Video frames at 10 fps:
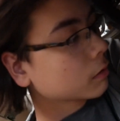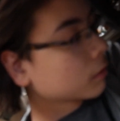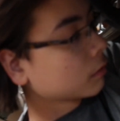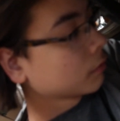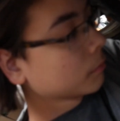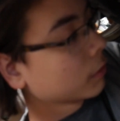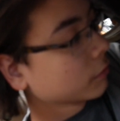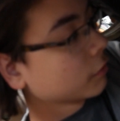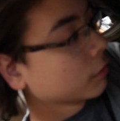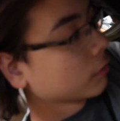
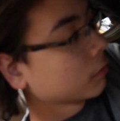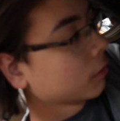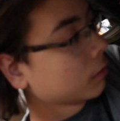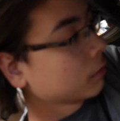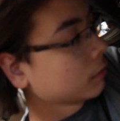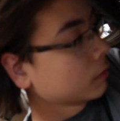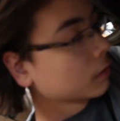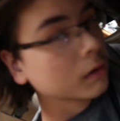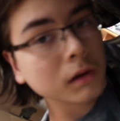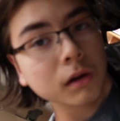until
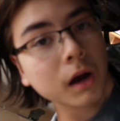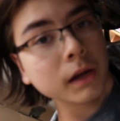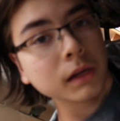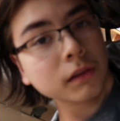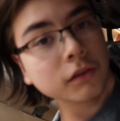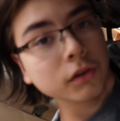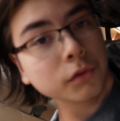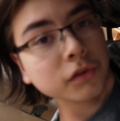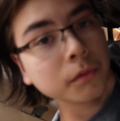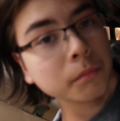I need to
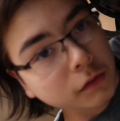use them.